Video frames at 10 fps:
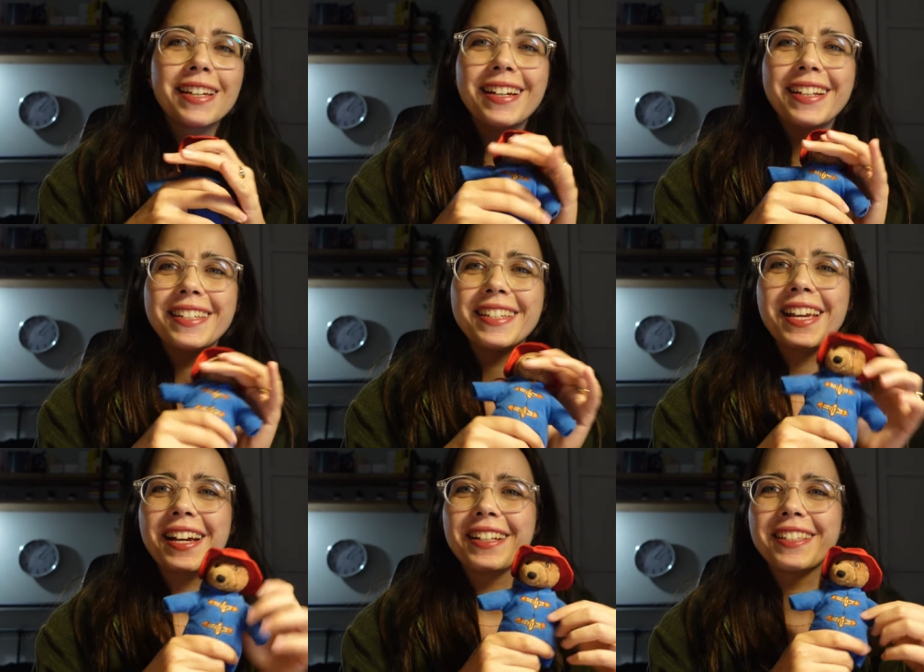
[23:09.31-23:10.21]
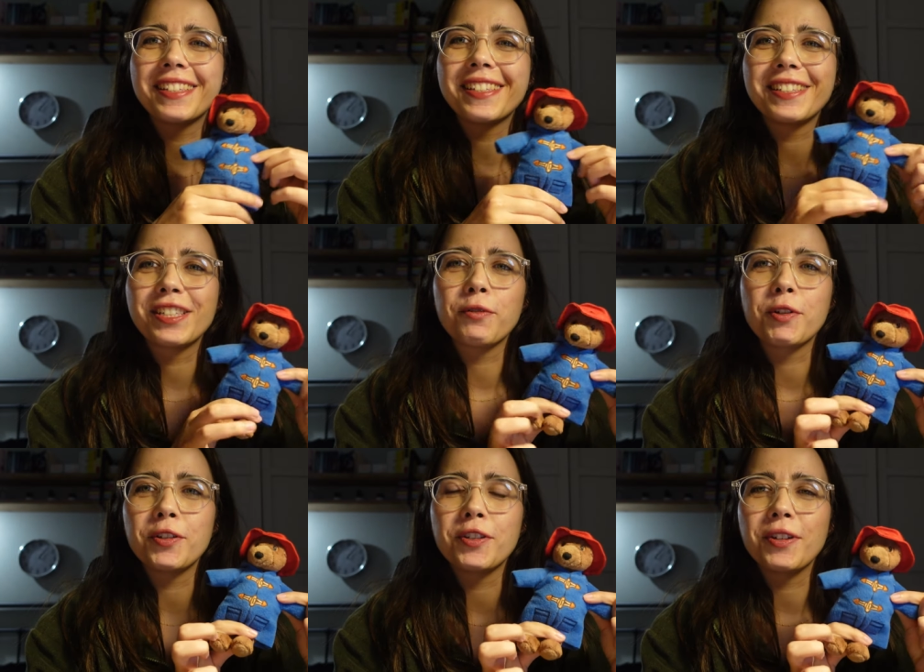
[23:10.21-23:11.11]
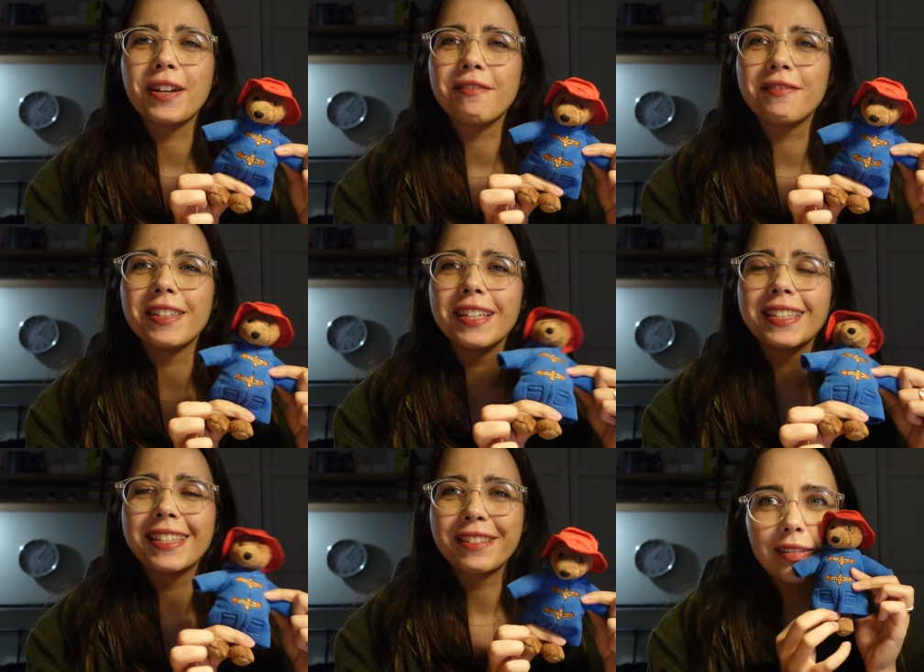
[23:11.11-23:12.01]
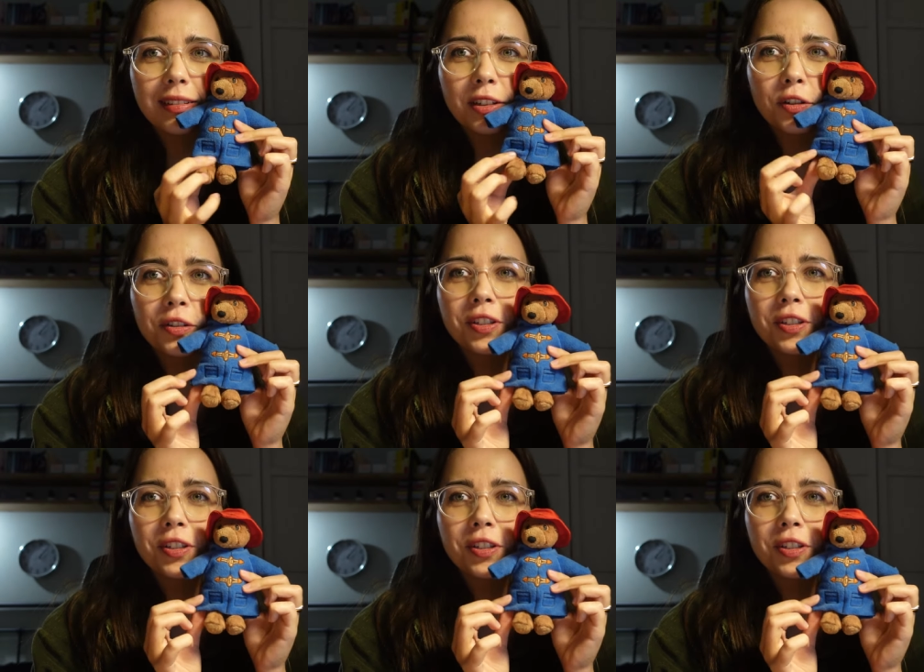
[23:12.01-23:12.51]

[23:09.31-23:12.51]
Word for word: and yeah, it's so cute to have this little